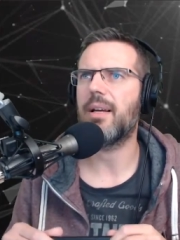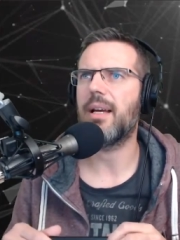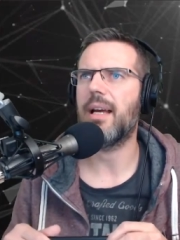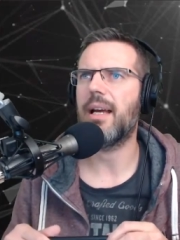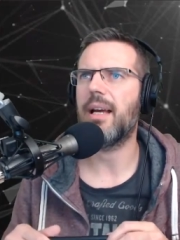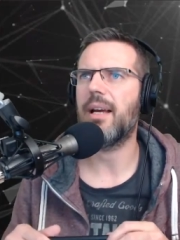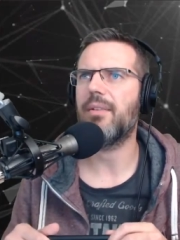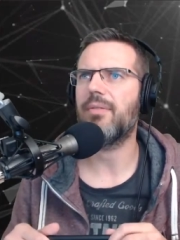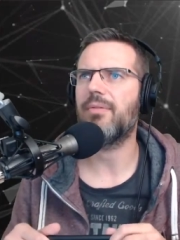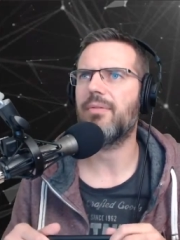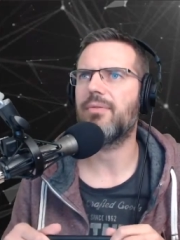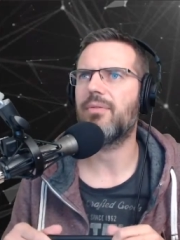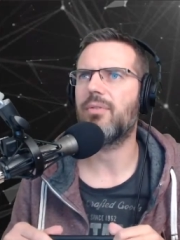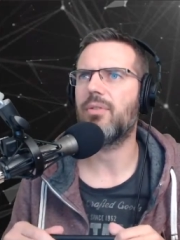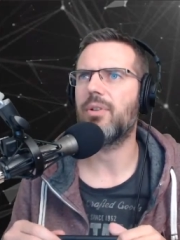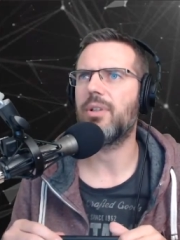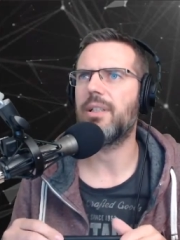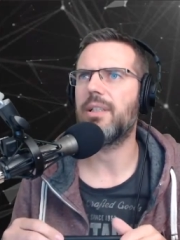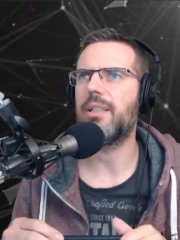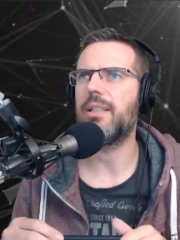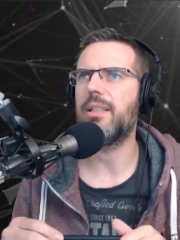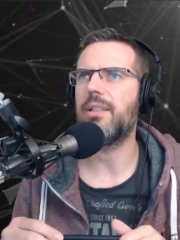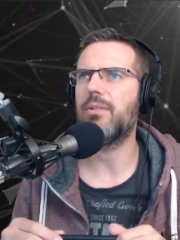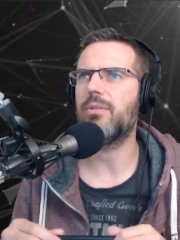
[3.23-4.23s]
have for
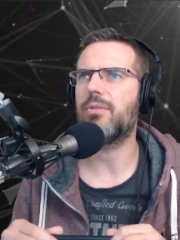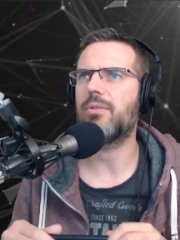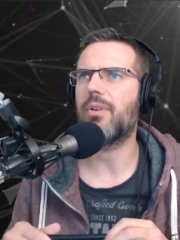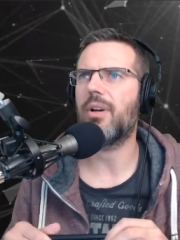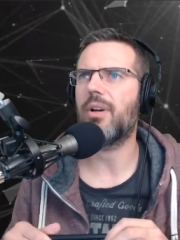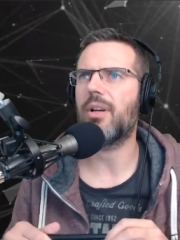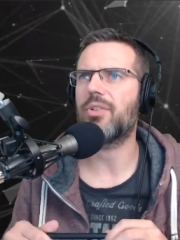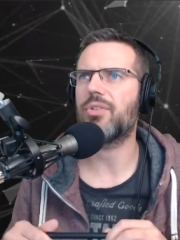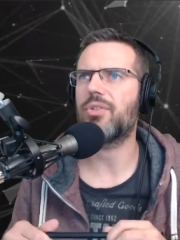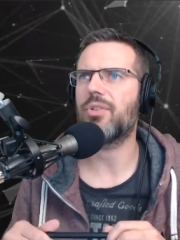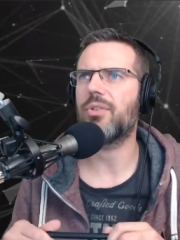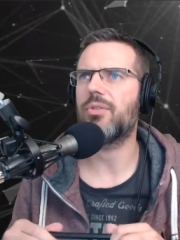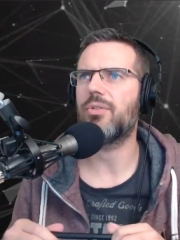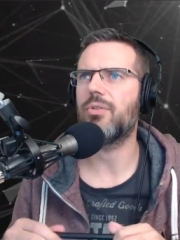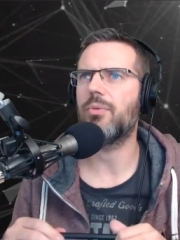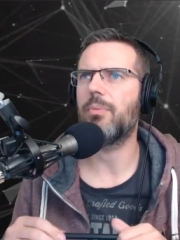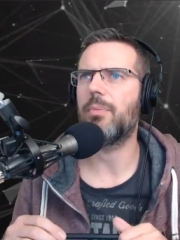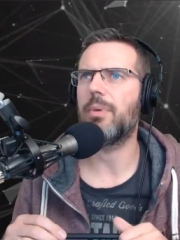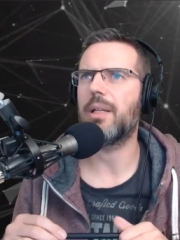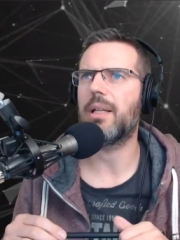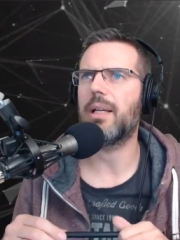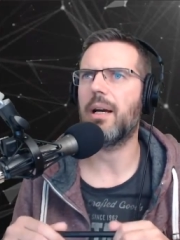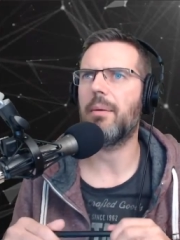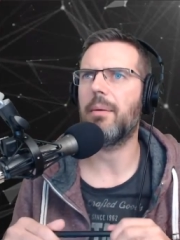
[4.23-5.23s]
a new graduate to
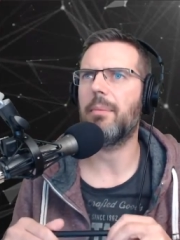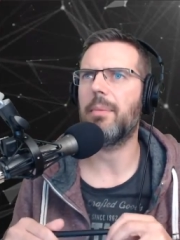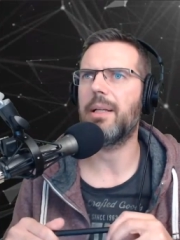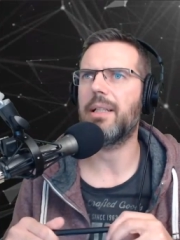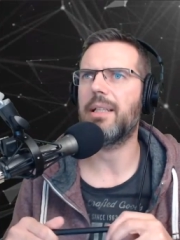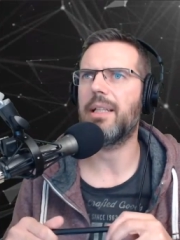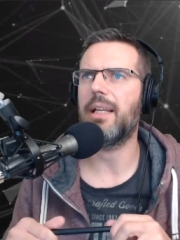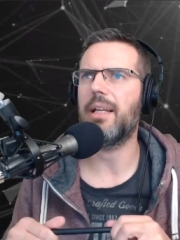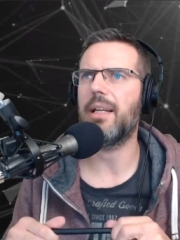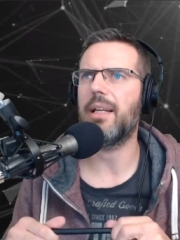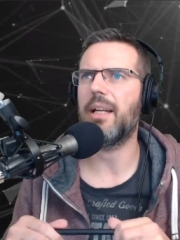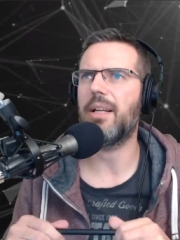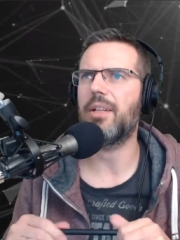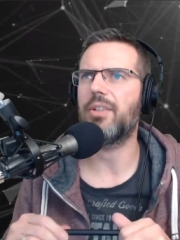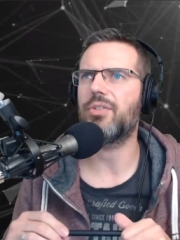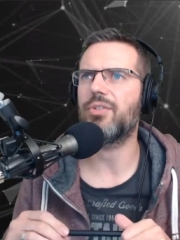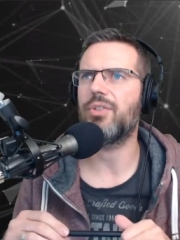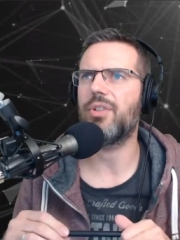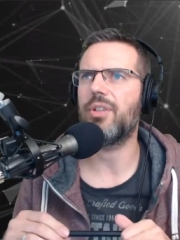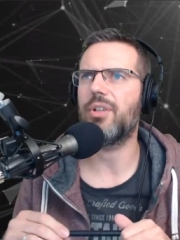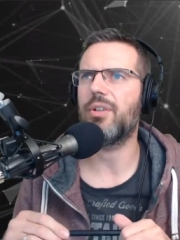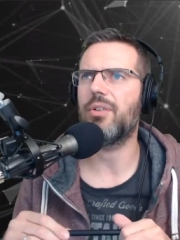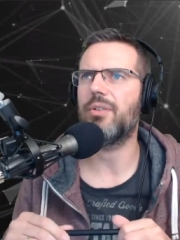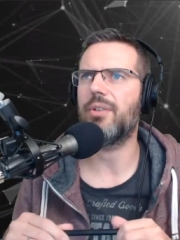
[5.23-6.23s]
become a data
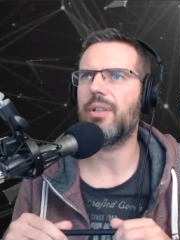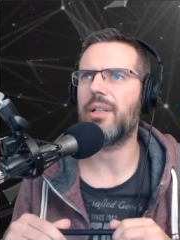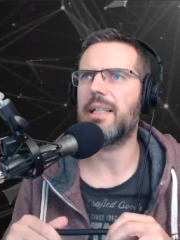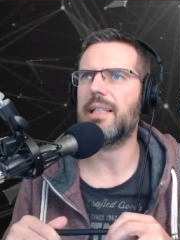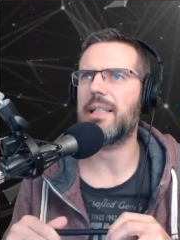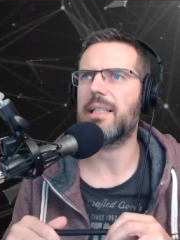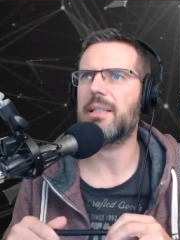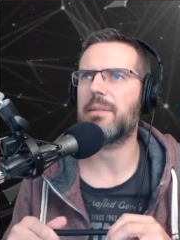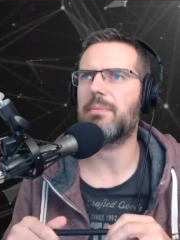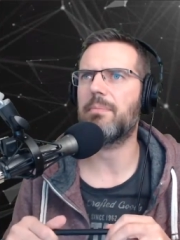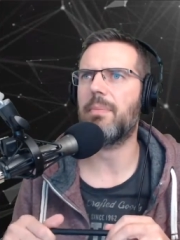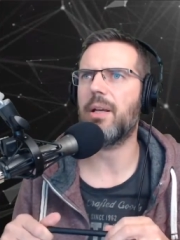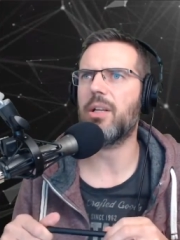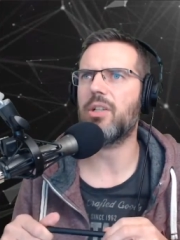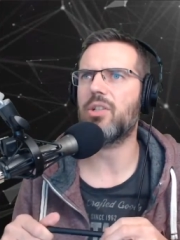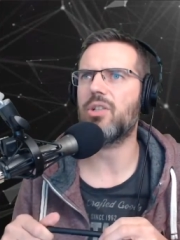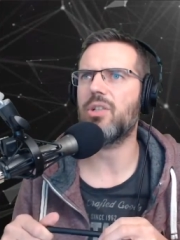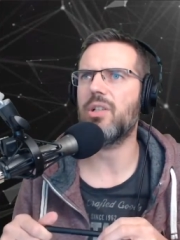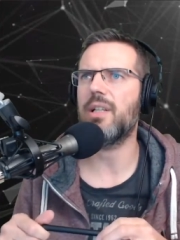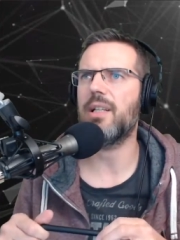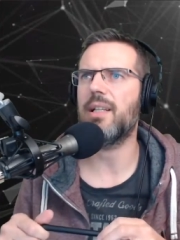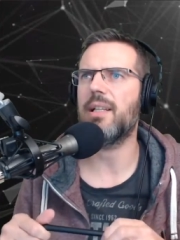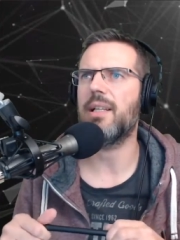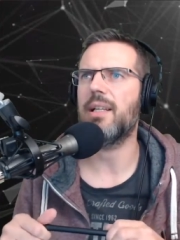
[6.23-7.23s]
engineer,
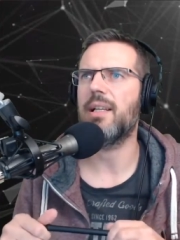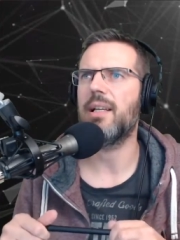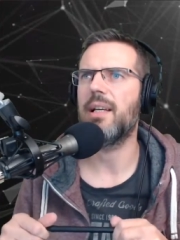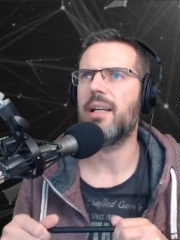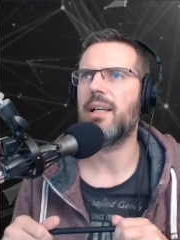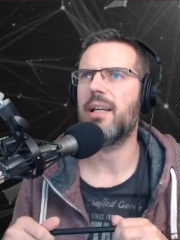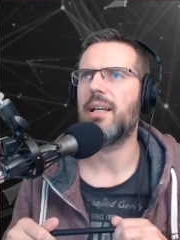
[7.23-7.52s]
especially